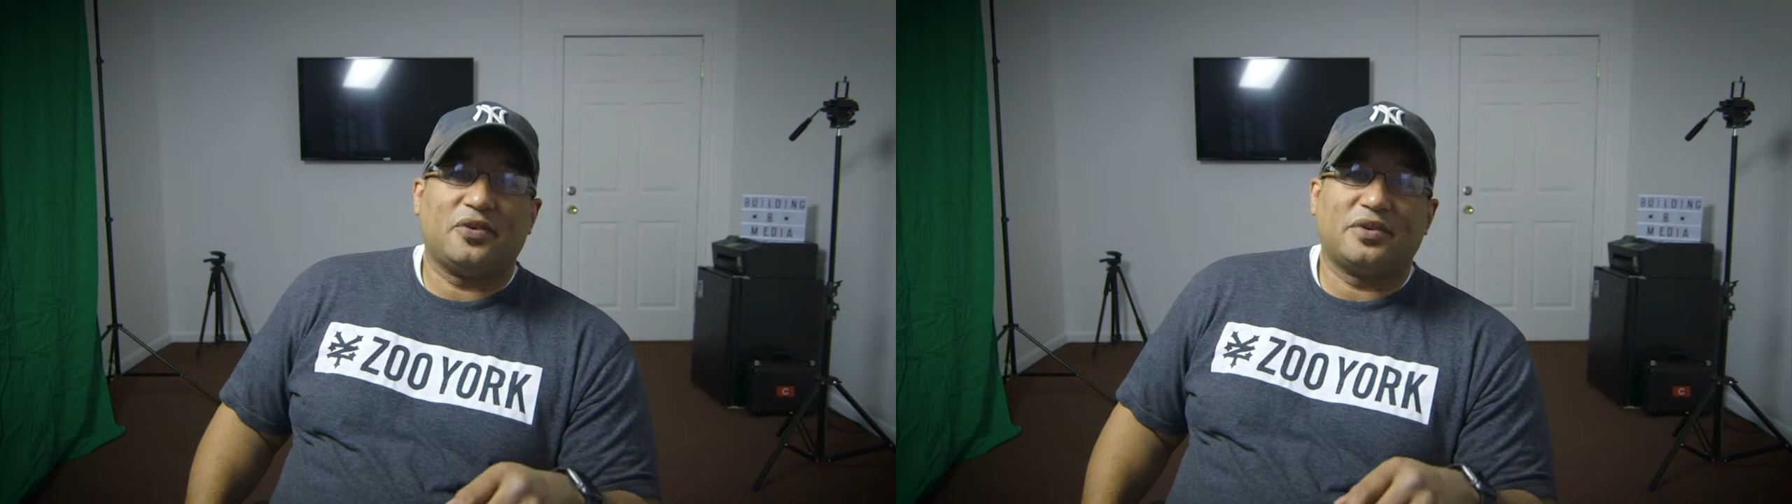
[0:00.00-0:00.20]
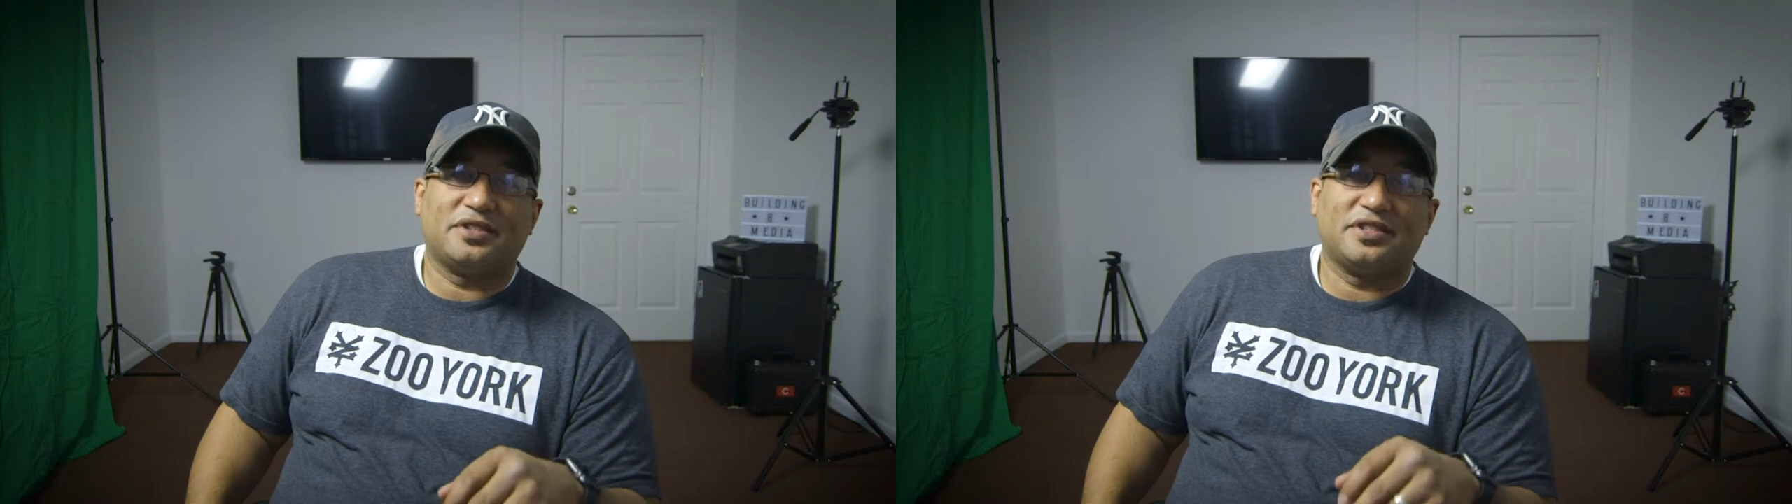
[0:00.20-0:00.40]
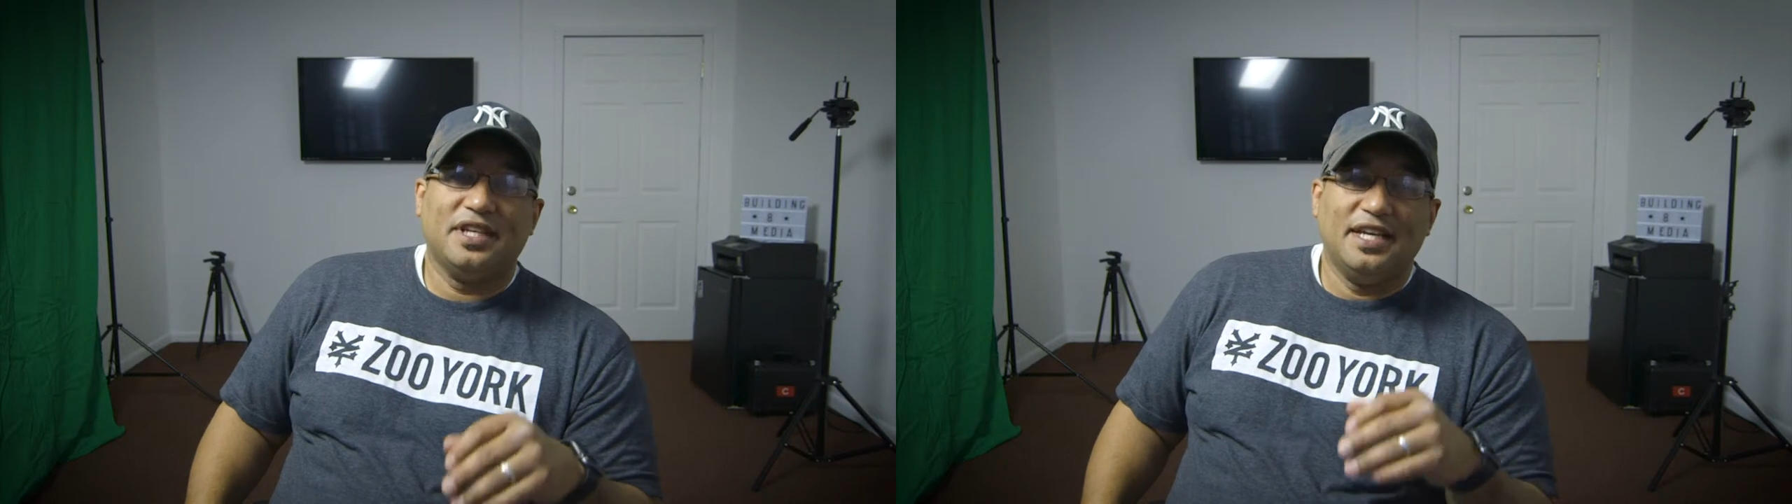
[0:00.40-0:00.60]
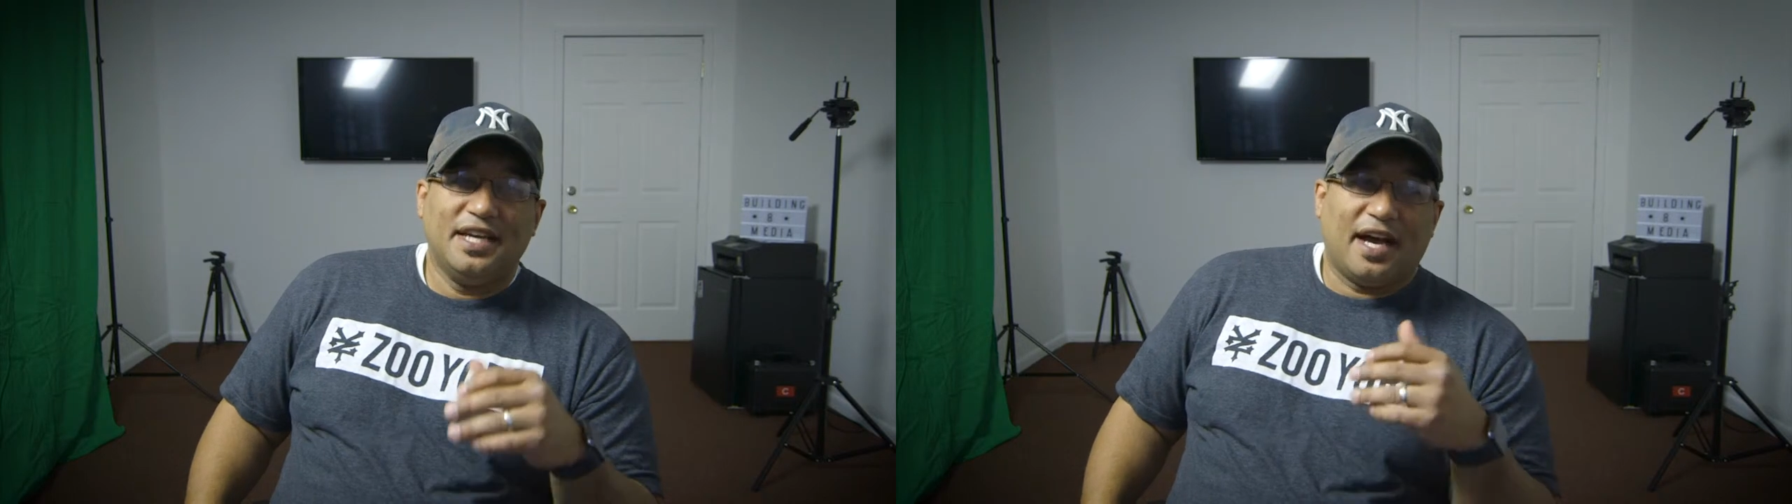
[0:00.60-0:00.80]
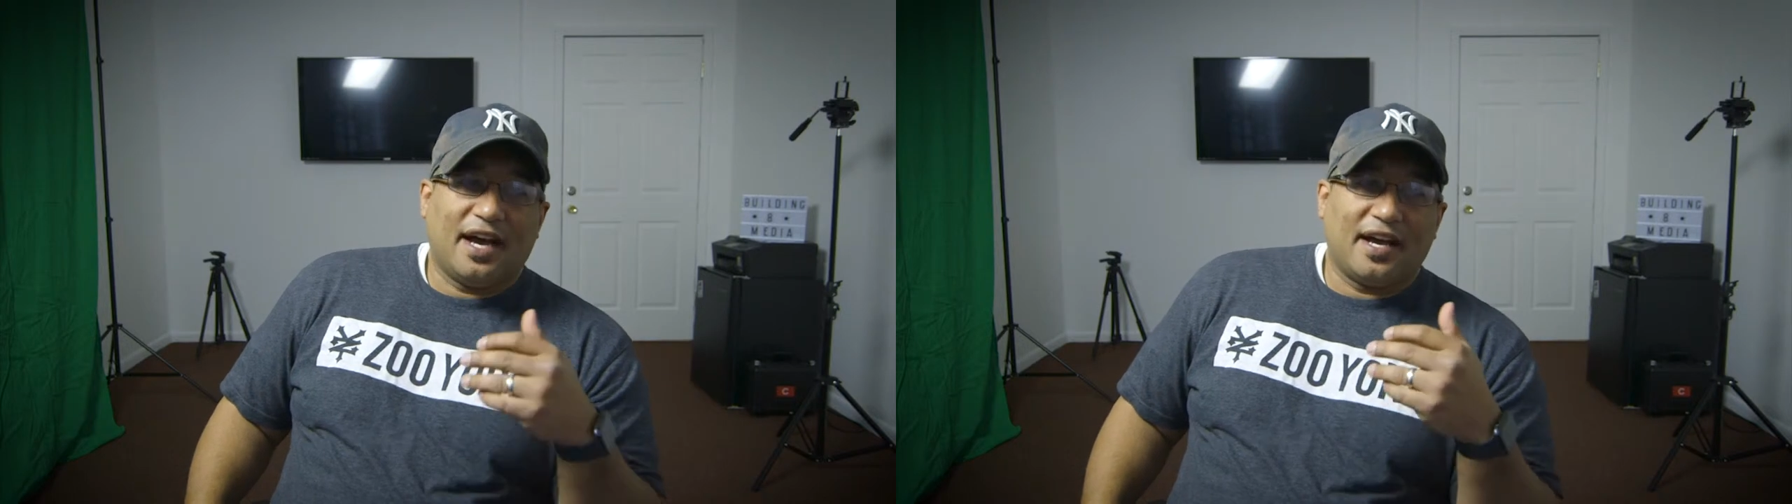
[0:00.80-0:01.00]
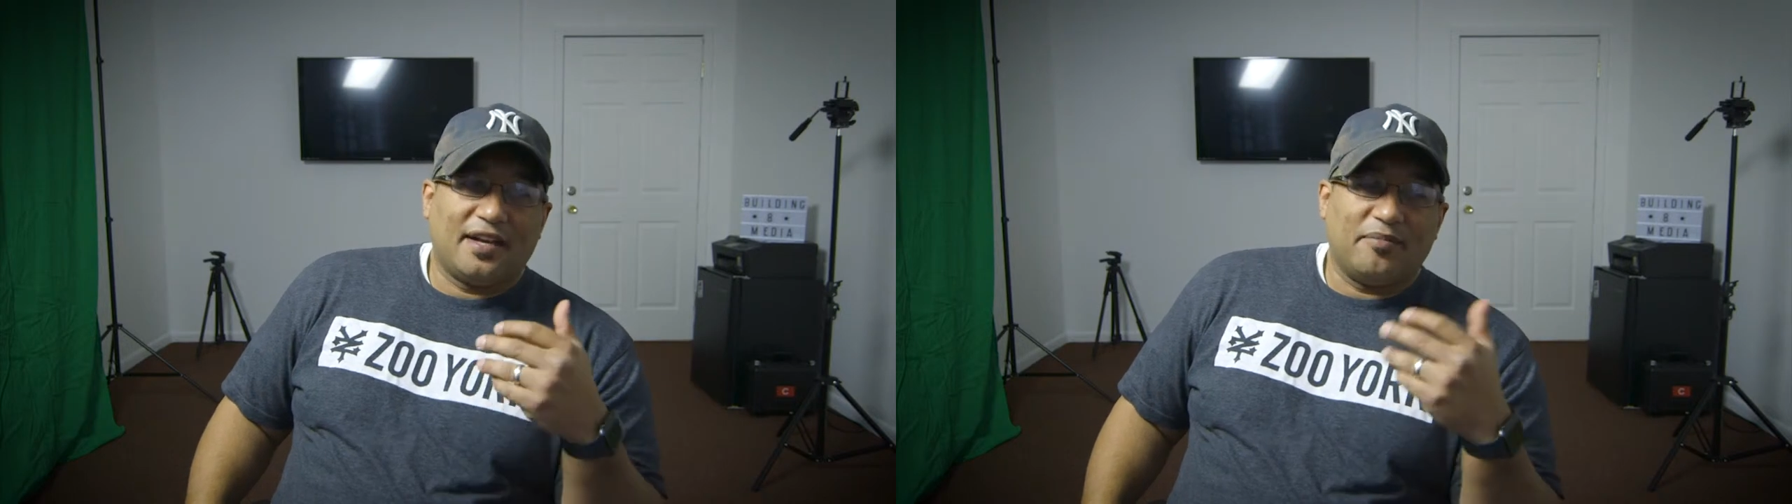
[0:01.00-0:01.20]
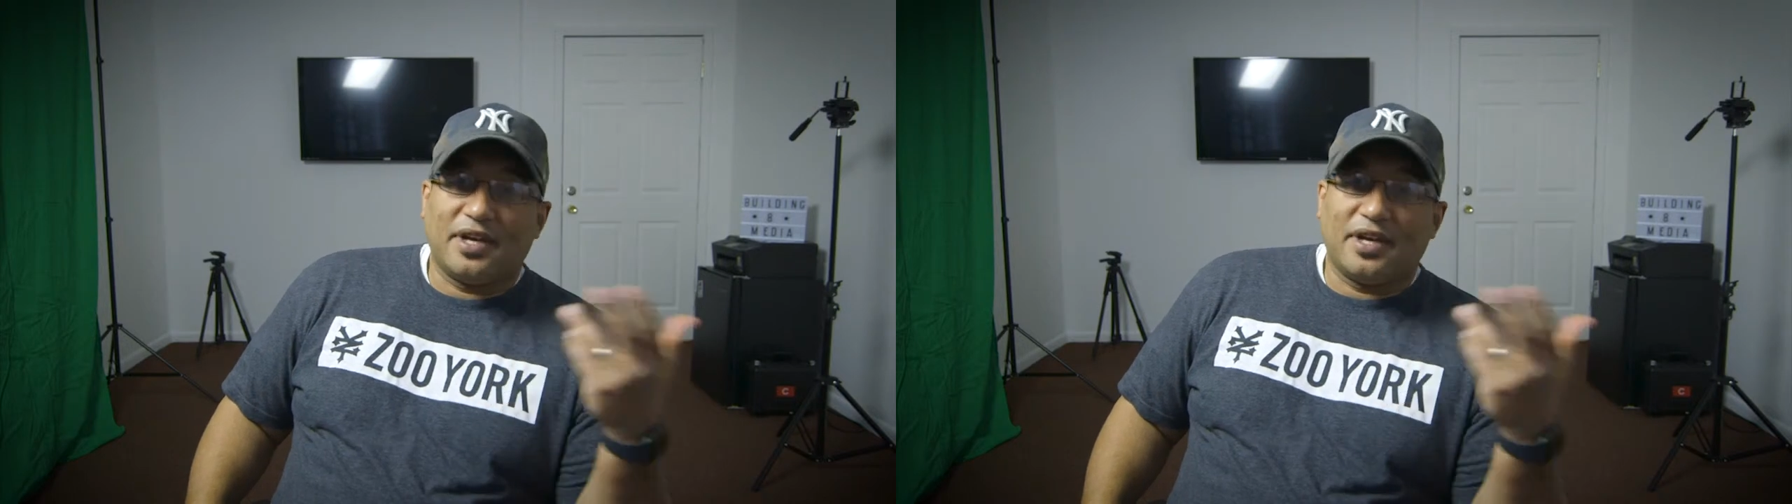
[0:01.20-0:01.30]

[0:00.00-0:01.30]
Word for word: focus on